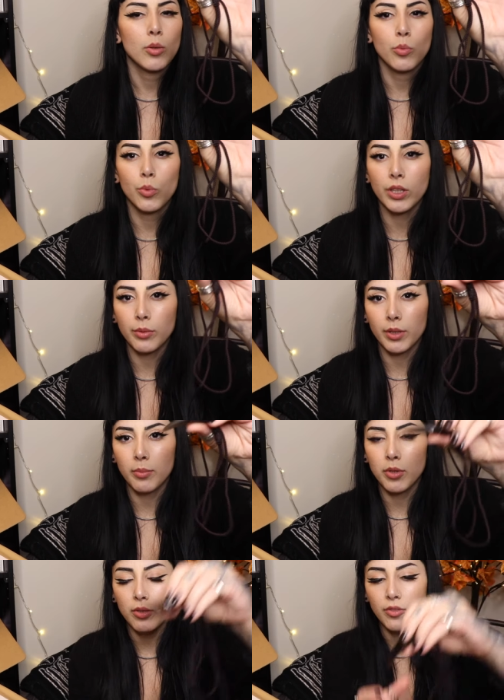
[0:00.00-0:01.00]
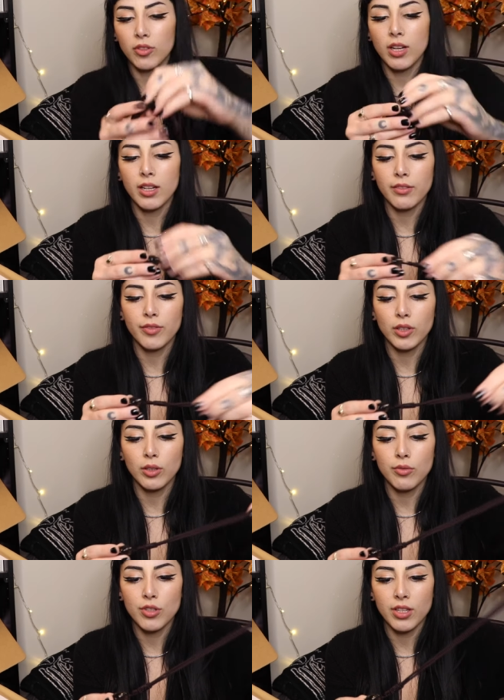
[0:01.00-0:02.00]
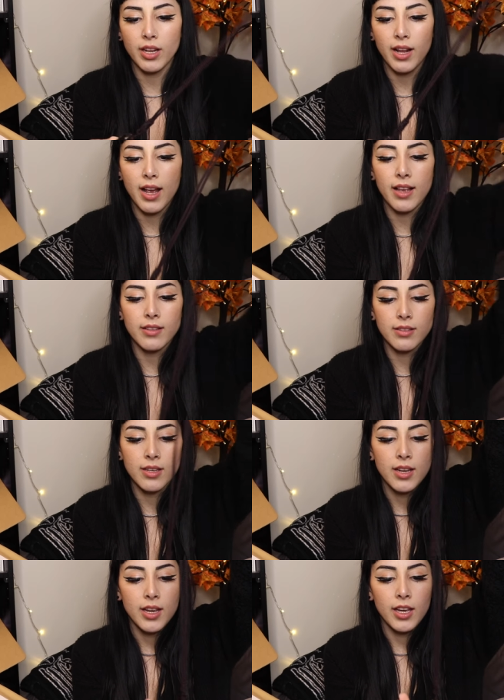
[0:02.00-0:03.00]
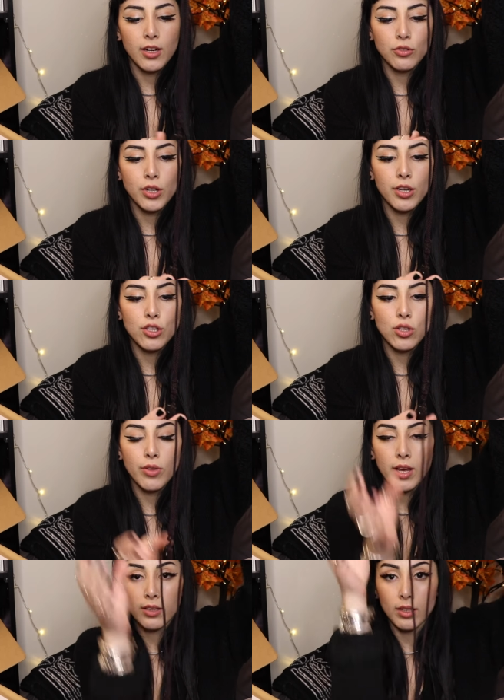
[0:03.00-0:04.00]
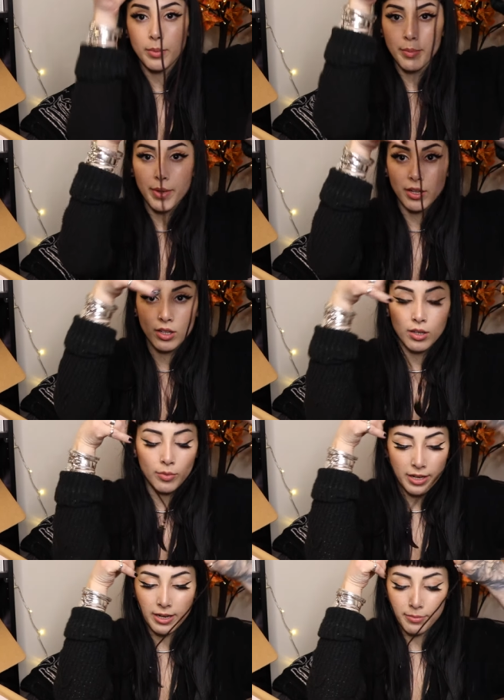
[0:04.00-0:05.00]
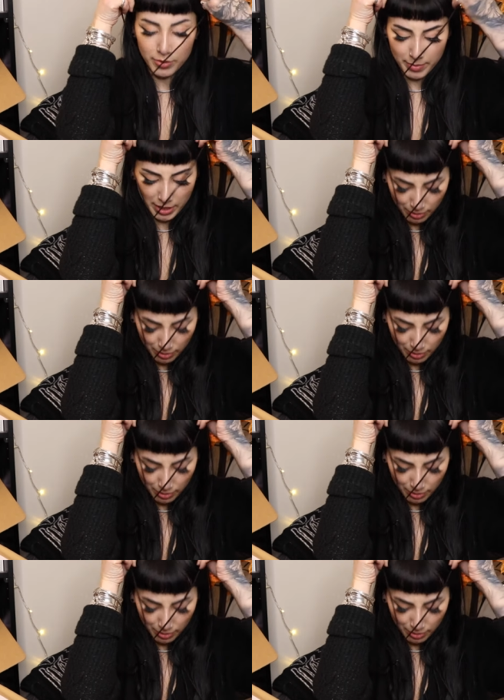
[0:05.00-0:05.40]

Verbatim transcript: Really, really beautiful kind of illusion that it has. And I'll try to show that a little bit better when I'm doing my